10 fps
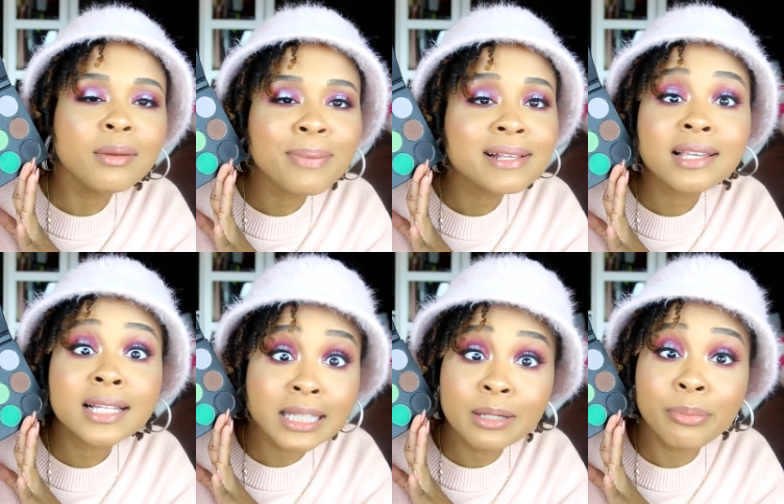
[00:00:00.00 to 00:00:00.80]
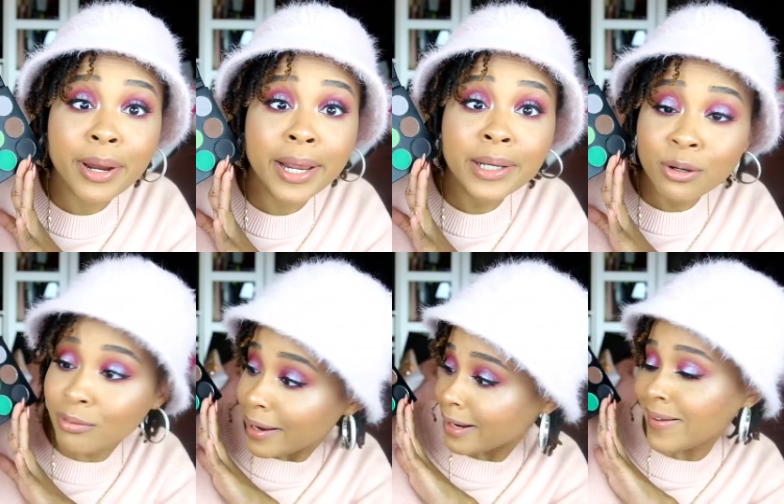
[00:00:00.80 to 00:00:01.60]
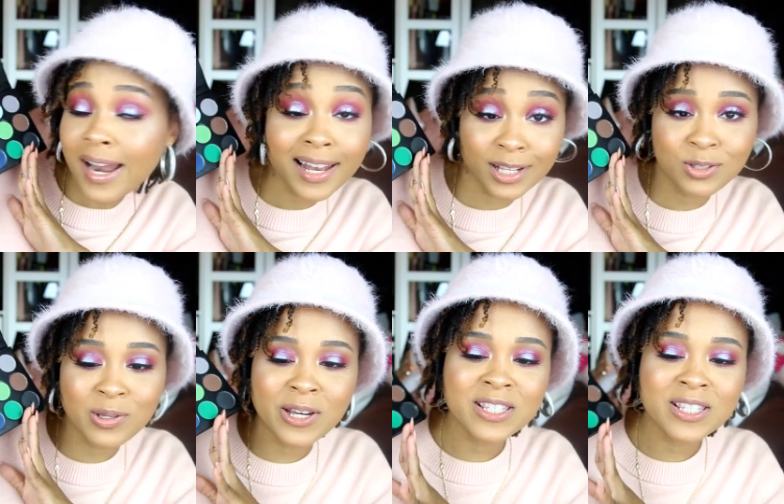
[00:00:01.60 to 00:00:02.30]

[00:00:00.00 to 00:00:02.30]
It basically look brand new, right? I've had it like 2 years.